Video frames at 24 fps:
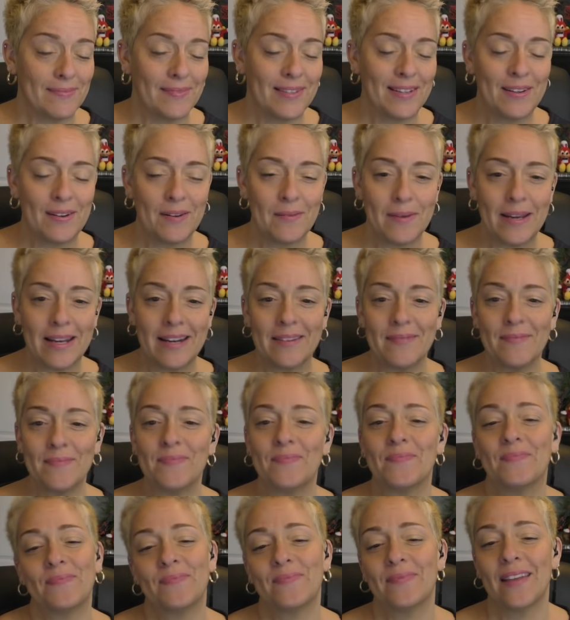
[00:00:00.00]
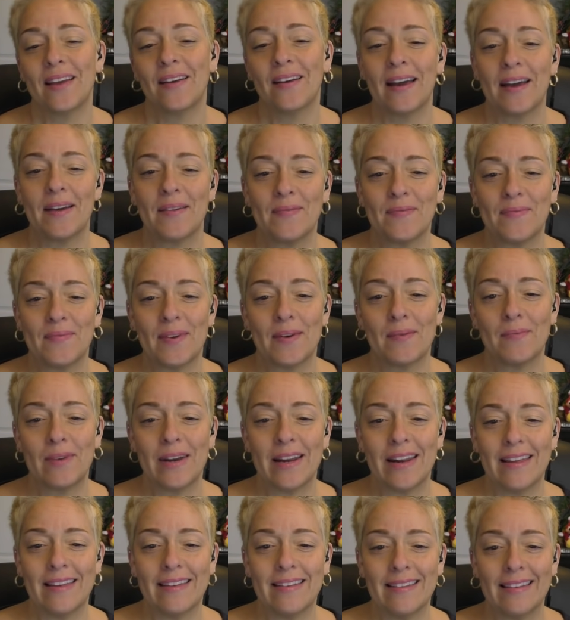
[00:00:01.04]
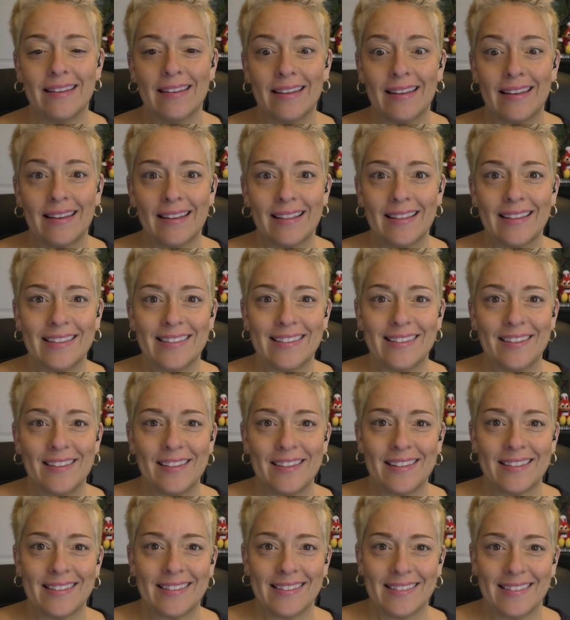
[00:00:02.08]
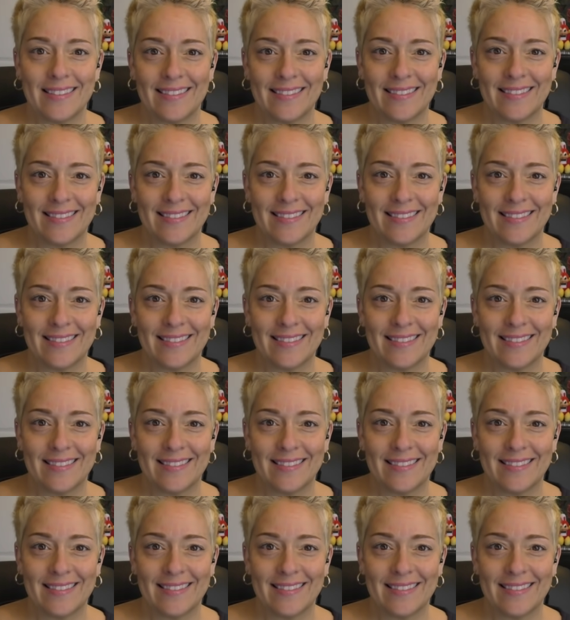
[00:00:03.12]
You know what I mean? Okay, I'm ready. Let's do this.